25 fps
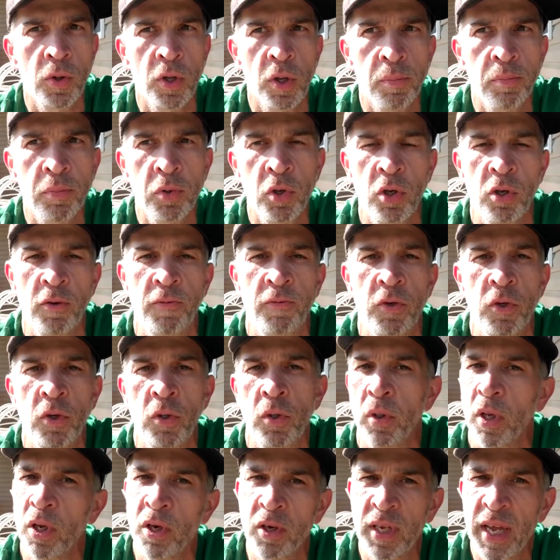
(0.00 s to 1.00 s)
the
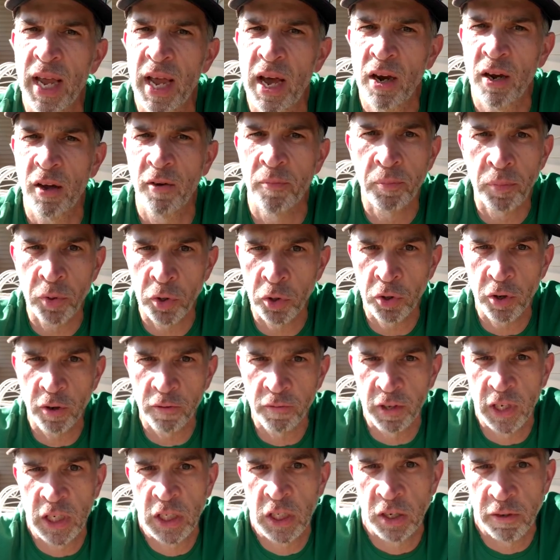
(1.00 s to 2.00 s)
beautiful little town of Buena
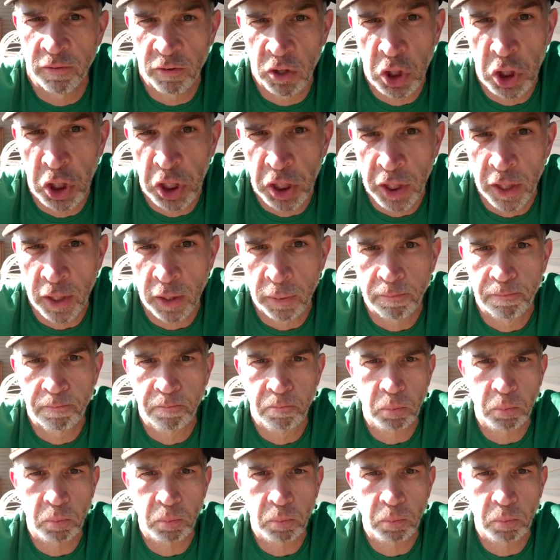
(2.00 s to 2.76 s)
Vista, Virginia.